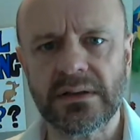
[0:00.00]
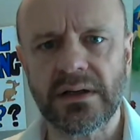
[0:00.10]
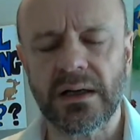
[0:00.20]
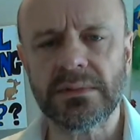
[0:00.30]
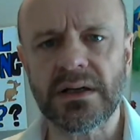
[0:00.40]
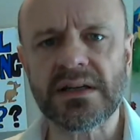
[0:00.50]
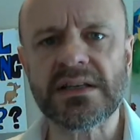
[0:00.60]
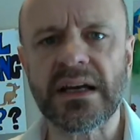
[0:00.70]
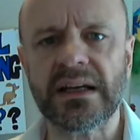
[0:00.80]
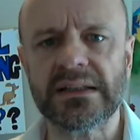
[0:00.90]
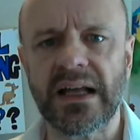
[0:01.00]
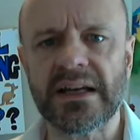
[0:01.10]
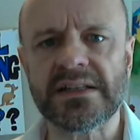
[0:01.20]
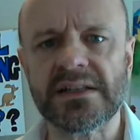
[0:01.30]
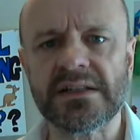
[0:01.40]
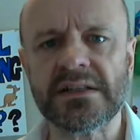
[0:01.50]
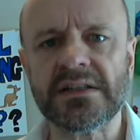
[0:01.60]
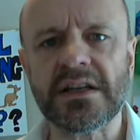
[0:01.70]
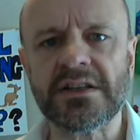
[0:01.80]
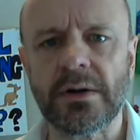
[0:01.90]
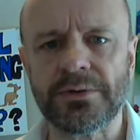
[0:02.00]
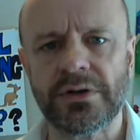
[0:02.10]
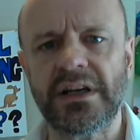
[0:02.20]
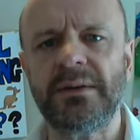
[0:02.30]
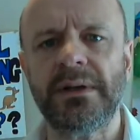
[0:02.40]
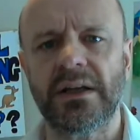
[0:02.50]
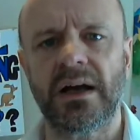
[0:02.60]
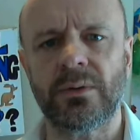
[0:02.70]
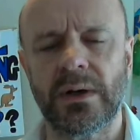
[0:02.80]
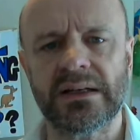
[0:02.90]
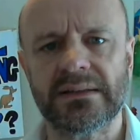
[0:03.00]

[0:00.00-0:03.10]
I'm not a second-class citizen, so stop treating me like one.